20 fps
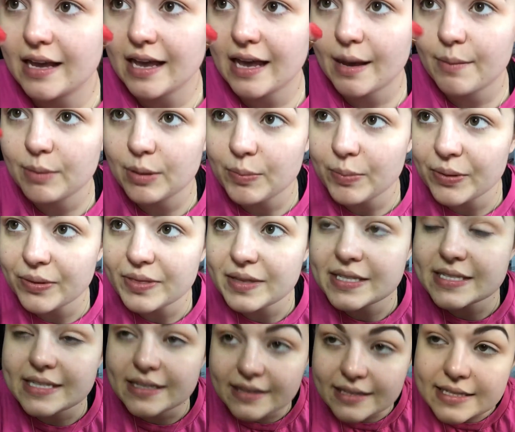I'm going to put
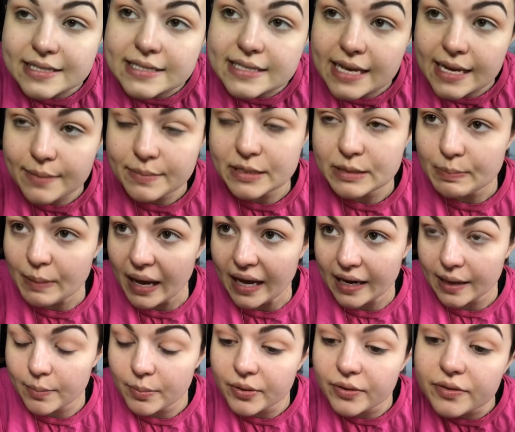this in the same spot
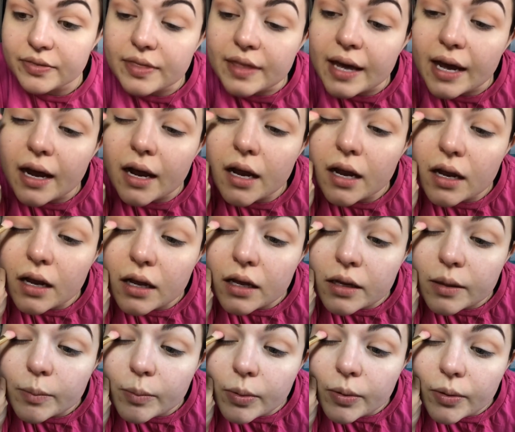I put that
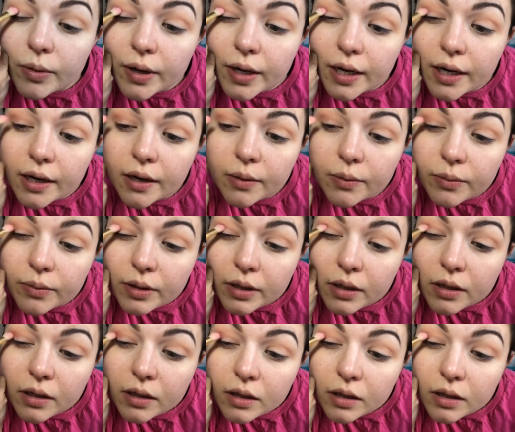brown,